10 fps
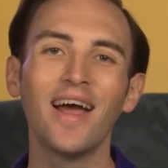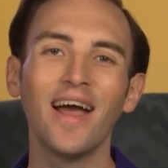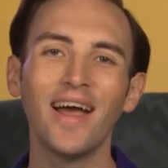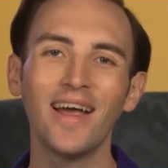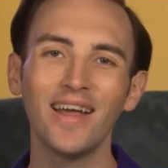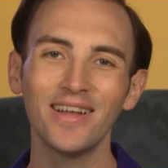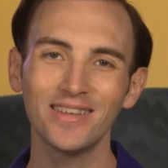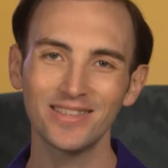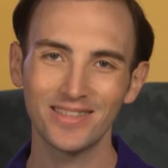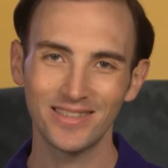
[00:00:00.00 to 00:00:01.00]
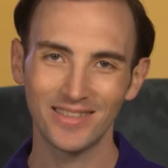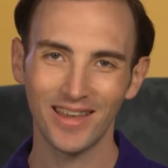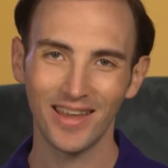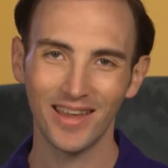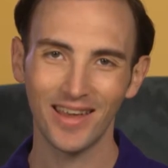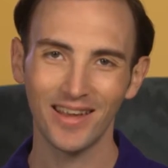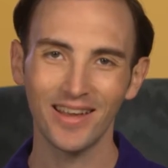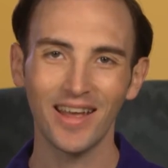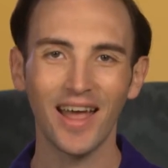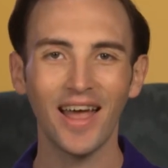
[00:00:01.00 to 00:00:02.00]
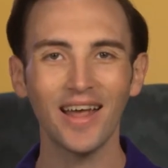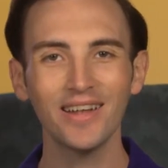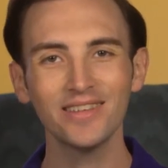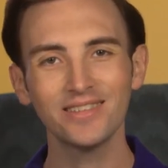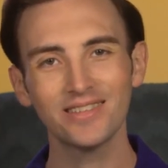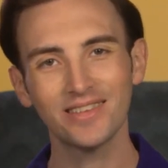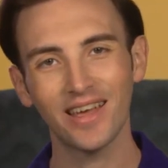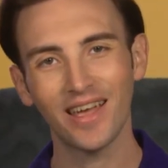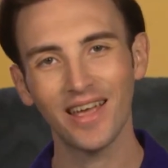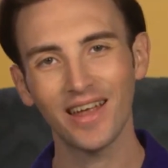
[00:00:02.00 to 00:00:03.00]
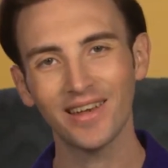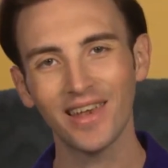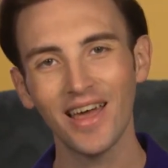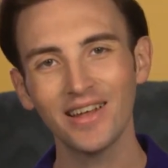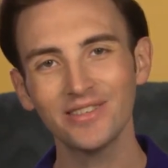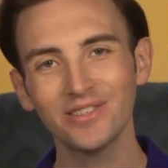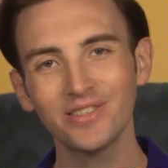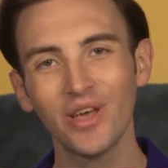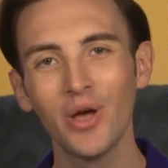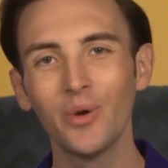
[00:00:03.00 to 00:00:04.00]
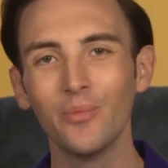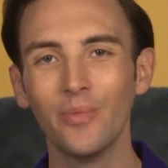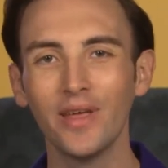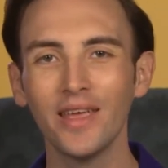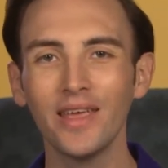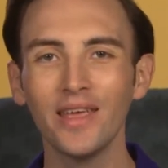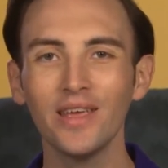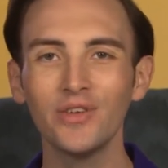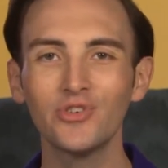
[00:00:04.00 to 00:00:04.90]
and sing and say, let's be